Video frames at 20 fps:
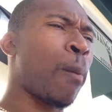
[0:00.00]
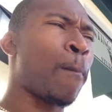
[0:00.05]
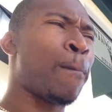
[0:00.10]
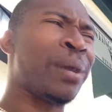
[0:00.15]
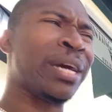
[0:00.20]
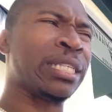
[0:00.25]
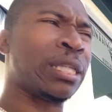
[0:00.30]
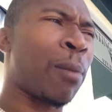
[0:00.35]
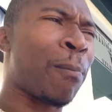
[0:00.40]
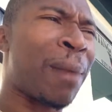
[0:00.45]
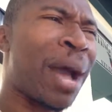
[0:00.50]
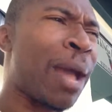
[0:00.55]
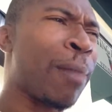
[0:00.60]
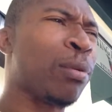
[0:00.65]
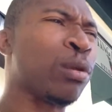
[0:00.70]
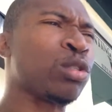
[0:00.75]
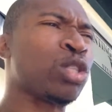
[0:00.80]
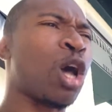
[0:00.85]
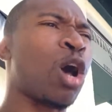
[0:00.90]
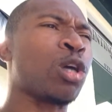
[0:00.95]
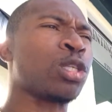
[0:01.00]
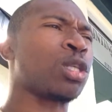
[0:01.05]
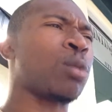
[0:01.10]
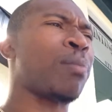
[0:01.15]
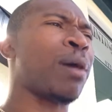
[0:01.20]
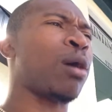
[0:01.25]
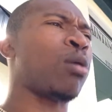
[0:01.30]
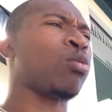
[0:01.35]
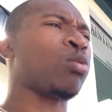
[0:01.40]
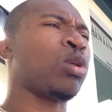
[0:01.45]
But the Bible talks
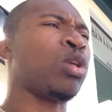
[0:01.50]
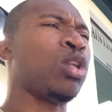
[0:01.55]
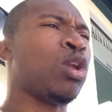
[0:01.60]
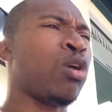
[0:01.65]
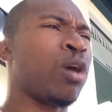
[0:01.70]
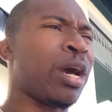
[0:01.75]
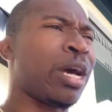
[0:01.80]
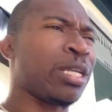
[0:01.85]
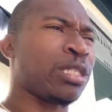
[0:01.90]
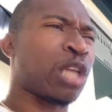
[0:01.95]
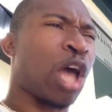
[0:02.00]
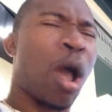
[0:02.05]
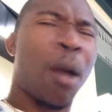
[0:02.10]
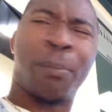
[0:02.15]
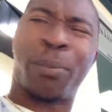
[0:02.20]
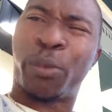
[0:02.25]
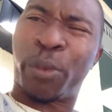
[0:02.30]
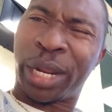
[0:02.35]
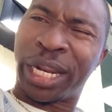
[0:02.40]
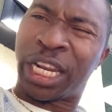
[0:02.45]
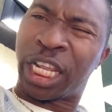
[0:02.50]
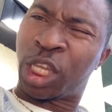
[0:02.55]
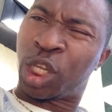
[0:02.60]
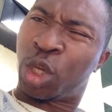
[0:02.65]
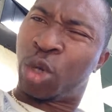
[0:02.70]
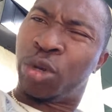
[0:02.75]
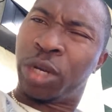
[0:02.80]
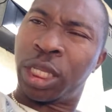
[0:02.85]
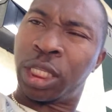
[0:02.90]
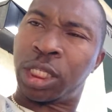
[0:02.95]
about, you know, us operating in
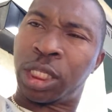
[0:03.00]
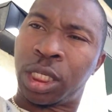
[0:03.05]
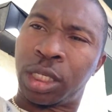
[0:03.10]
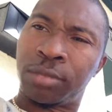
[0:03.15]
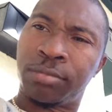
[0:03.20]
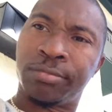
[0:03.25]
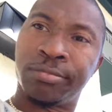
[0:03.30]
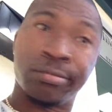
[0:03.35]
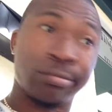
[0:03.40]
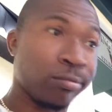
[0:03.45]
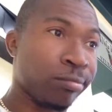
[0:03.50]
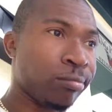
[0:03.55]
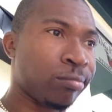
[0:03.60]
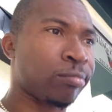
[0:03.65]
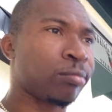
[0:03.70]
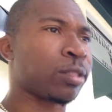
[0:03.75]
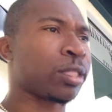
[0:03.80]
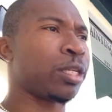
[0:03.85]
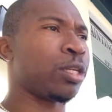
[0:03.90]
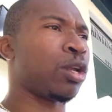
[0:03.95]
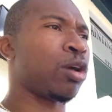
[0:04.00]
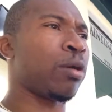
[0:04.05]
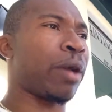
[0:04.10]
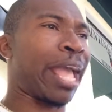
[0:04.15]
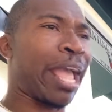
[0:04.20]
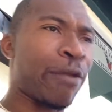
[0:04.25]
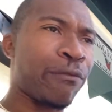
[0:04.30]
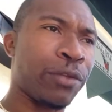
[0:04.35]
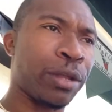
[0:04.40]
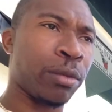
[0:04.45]
unity. You know,
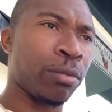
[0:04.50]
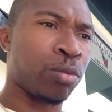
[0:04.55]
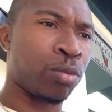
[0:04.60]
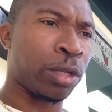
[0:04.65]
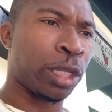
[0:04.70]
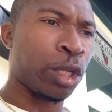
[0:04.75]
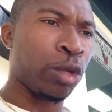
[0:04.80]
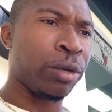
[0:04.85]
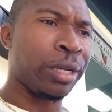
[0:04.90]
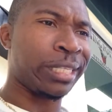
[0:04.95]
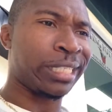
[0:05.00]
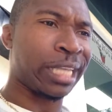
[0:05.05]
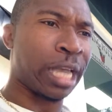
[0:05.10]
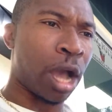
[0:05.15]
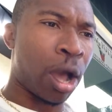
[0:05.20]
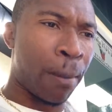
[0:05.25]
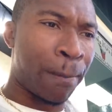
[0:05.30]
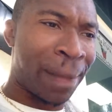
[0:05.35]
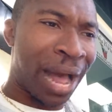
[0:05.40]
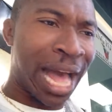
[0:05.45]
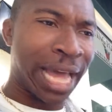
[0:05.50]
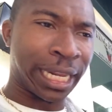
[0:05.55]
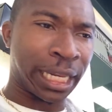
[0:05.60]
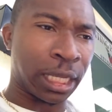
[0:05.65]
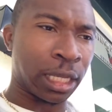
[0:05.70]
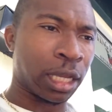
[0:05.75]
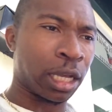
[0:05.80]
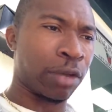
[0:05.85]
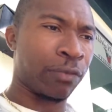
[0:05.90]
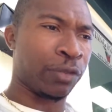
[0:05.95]
every unity, a
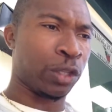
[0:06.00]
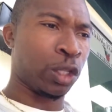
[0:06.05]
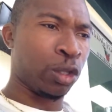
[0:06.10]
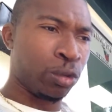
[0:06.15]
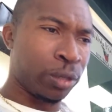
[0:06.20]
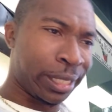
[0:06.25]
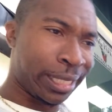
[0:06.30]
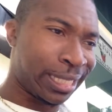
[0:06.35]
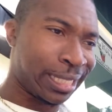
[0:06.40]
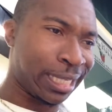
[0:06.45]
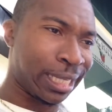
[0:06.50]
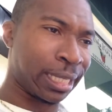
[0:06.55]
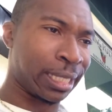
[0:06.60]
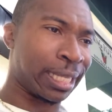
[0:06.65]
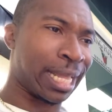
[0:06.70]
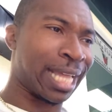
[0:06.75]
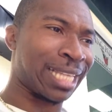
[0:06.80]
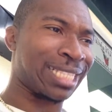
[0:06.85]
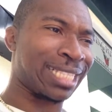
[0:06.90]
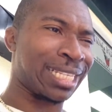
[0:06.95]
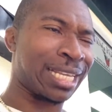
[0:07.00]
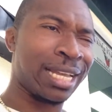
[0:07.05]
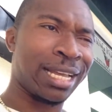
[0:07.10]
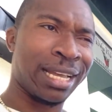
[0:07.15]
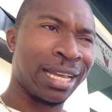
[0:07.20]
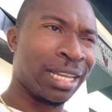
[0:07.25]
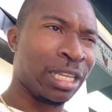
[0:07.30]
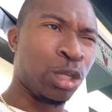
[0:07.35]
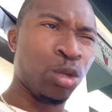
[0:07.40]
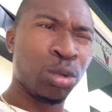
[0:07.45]
body of unity. That's,
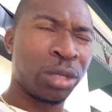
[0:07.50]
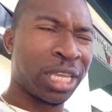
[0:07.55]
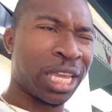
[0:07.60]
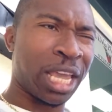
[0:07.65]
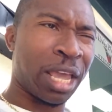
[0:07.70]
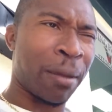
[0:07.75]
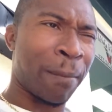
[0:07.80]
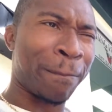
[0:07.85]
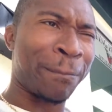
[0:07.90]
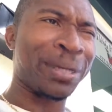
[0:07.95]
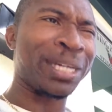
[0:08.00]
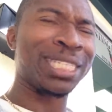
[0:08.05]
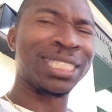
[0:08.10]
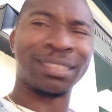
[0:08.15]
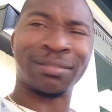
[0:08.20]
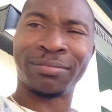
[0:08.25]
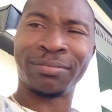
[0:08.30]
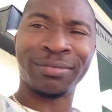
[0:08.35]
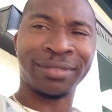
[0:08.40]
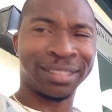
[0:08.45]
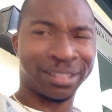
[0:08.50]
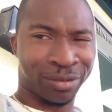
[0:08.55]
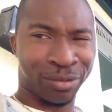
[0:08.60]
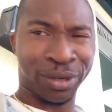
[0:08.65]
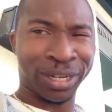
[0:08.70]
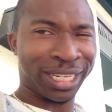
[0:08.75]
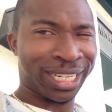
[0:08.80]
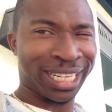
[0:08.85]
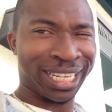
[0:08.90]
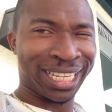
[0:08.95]
you can't put
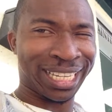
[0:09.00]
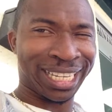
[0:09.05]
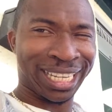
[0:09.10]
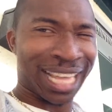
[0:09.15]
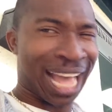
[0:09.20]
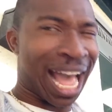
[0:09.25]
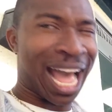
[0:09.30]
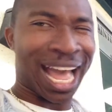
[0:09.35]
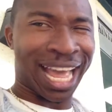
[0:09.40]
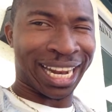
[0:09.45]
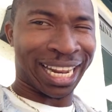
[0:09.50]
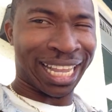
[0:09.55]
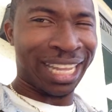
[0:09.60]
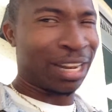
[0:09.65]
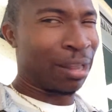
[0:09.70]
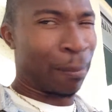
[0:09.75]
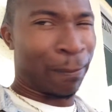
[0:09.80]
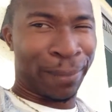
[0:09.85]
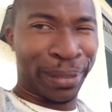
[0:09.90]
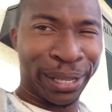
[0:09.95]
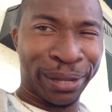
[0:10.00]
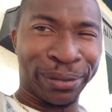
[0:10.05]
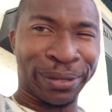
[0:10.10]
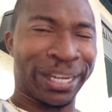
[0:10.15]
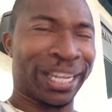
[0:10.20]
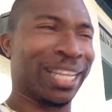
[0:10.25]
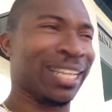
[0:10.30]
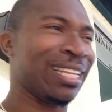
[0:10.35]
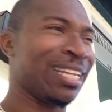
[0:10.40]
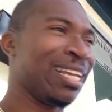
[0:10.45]
really God in the
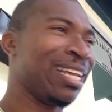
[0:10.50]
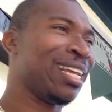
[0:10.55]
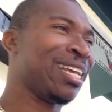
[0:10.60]
building.